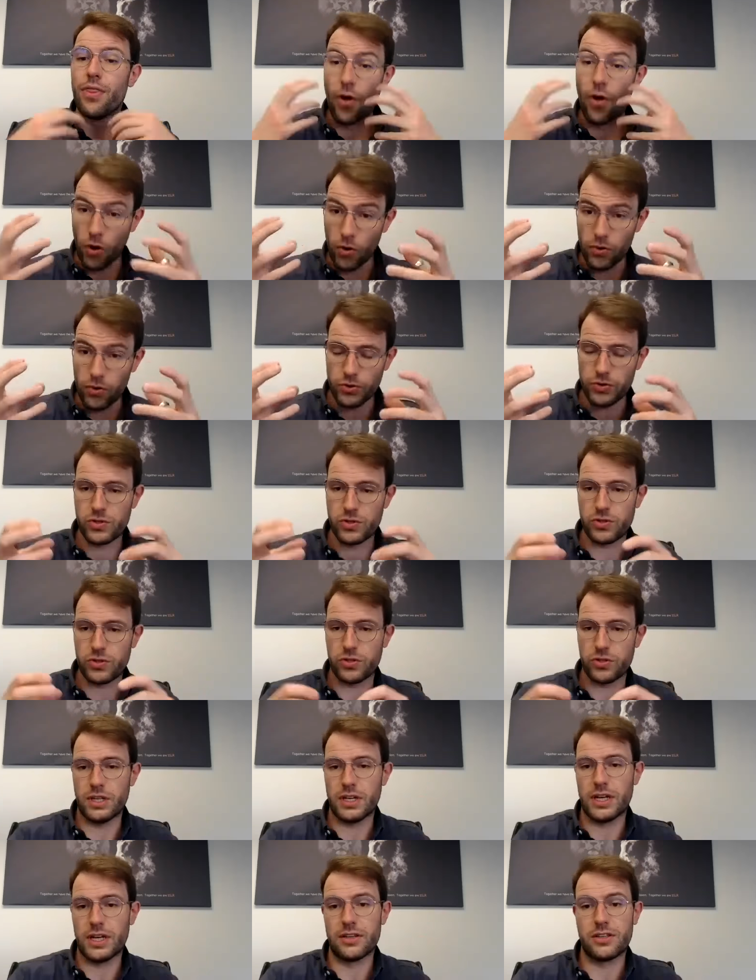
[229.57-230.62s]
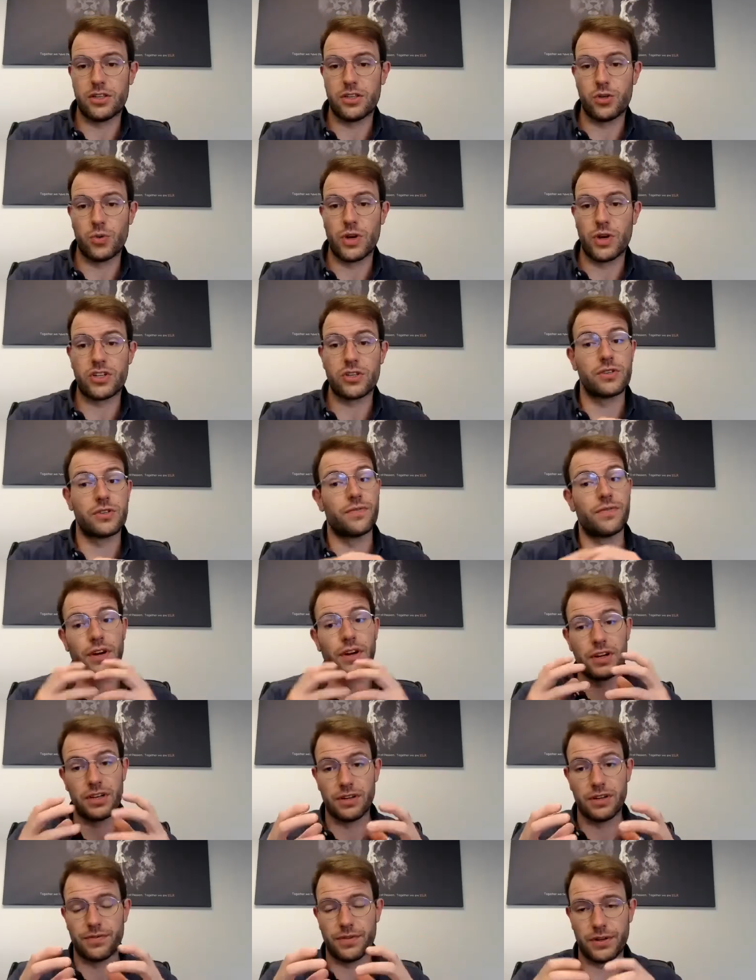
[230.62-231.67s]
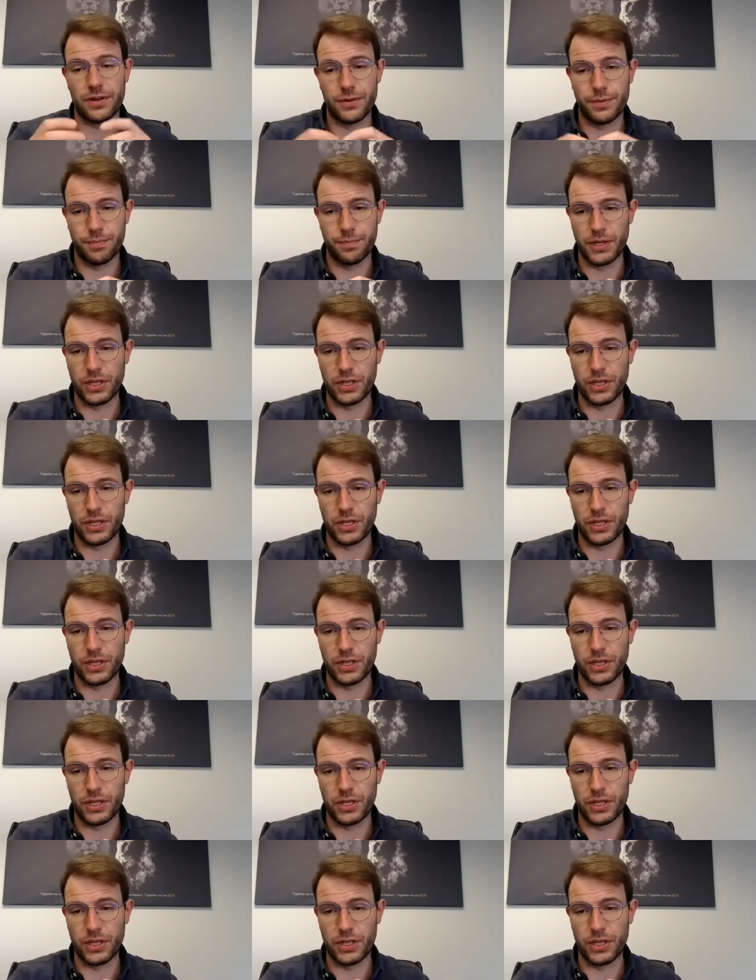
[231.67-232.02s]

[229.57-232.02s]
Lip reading: Those situations are very different,